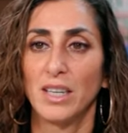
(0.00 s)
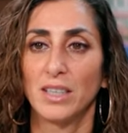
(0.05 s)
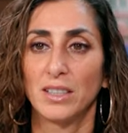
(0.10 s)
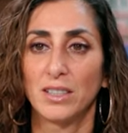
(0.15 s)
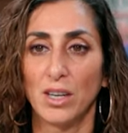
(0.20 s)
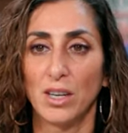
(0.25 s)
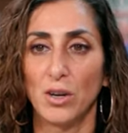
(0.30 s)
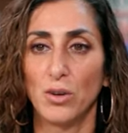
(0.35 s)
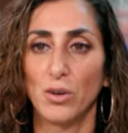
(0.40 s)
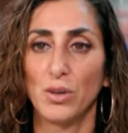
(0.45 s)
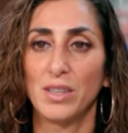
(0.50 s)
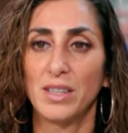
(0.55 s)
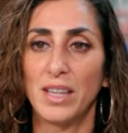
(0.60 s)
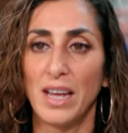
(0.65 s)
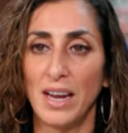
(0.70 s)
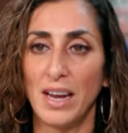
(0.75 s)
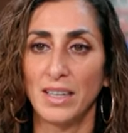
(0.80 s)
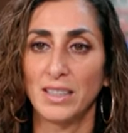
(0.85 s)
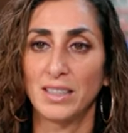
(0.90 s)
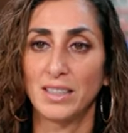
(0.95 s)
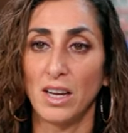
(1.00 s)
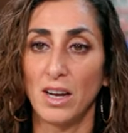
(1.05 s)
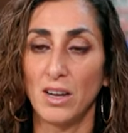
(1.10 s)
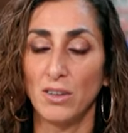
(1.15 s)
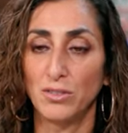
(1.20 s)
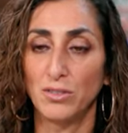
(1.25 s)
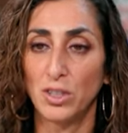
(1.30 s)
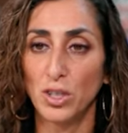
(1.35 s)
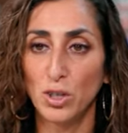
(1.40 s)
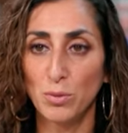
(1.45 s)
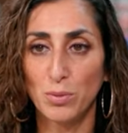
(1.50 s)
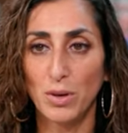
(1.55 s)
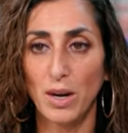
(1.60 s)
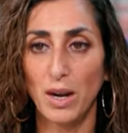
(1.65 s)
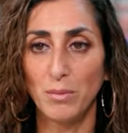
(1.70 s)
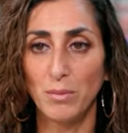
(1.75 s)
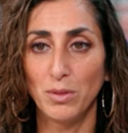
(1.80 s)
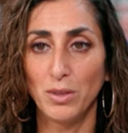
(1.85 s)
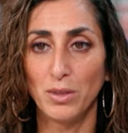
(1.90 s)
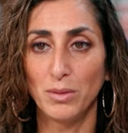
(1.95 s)
So they solved two
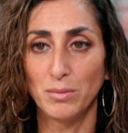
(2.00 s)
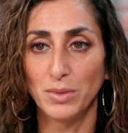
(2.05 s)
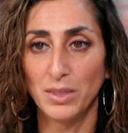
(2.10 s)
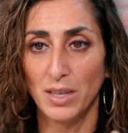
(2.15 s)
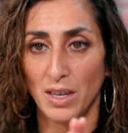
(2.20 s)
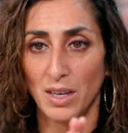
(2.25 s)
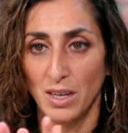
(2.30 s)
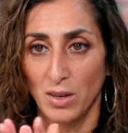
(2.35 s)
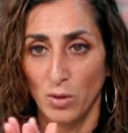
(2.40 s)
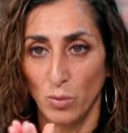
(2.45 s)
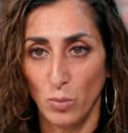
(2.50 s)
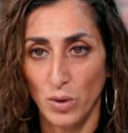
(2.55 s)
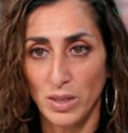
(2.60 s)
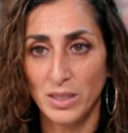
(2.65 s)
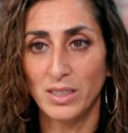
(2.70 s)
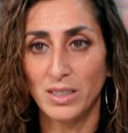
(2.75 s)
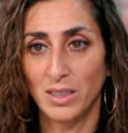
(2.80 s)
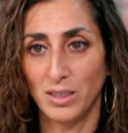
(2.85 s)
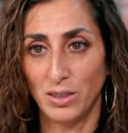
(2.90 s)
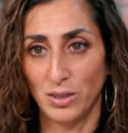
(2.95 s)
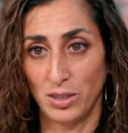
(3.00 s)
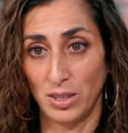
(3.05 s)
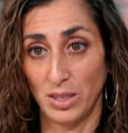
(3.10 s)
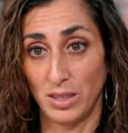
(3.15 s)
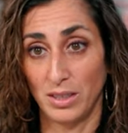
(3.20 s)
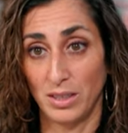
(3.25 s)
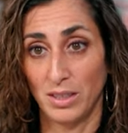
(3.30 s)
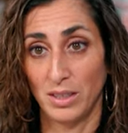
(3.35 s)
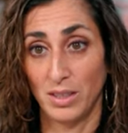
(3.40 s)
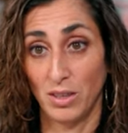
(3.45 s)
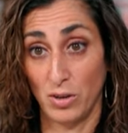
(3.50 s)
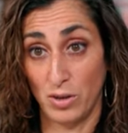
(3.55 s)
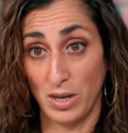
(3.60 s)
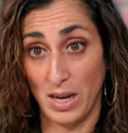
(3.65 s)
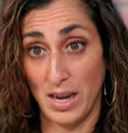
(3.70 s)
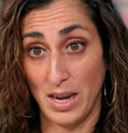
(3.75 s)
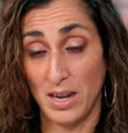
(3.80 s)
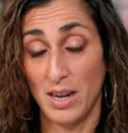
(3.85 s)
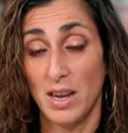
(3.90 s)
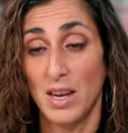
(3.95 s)
problems, one solution,
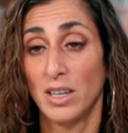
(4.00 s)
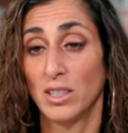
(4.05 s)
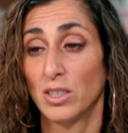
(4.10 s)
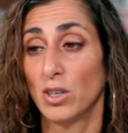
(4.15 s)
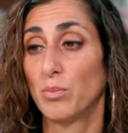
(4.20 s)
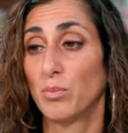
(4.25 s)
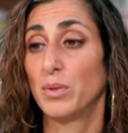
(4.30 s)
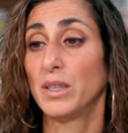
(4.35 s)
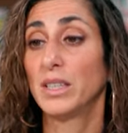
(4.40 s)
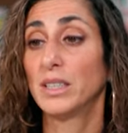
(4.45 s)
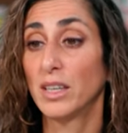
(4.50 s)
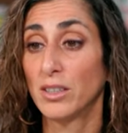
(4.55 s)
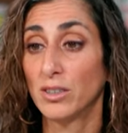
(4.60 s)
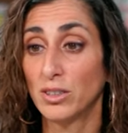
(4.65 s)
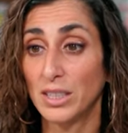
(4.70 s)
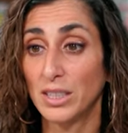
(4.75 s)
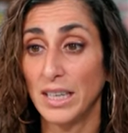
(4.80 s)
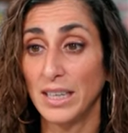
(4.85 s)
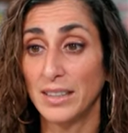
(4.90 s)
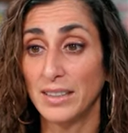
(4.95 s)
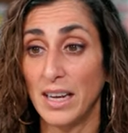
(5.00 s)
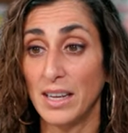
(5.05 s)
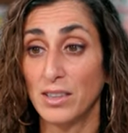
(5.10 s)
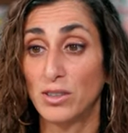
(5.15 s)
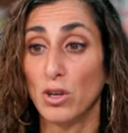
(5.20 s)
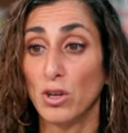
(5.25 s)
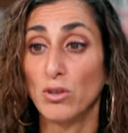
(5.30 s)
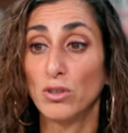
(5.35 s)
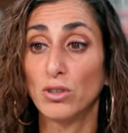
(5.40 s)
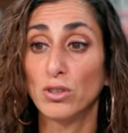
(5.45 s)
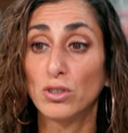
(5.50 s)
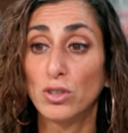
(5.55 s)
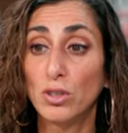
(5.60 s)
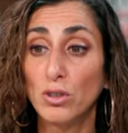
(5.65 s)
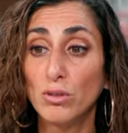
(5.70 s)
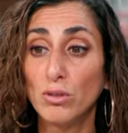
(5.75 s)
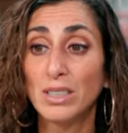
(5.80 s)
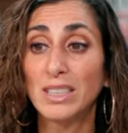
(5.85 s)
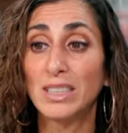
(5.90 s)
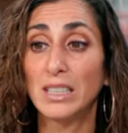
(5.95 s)
okay? So please understand that. Those are
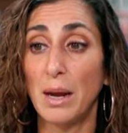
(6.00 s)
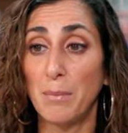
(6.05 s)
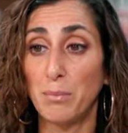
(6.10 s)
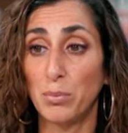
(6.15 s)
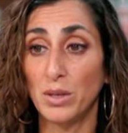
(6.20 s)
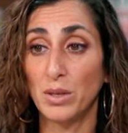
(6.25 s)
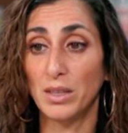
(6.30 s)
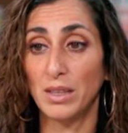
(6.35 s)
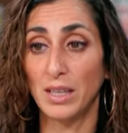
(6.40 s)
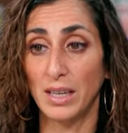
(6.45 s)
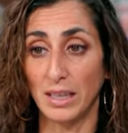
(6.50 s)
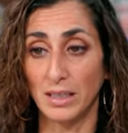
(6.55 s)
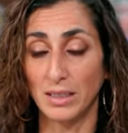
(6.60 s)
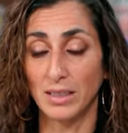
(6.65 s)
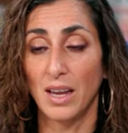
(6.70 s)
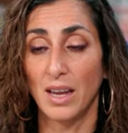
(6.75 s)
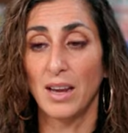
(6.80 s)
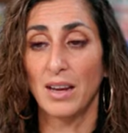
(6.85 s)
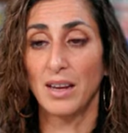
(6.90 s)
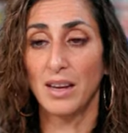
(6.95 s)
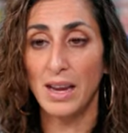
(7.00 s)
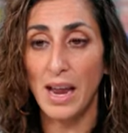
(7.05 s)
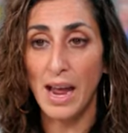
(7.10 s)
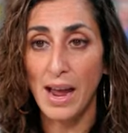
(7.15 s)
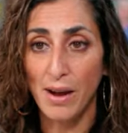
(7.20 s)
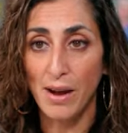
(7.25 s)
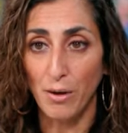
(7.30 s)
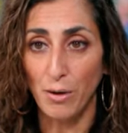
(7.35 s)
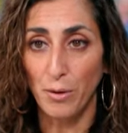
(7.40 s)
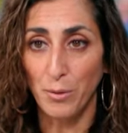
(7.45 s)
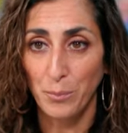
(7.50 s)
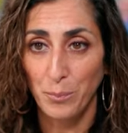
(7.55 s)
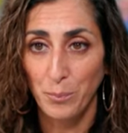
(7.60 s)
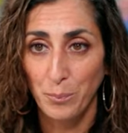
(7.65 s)
two separate things. Now,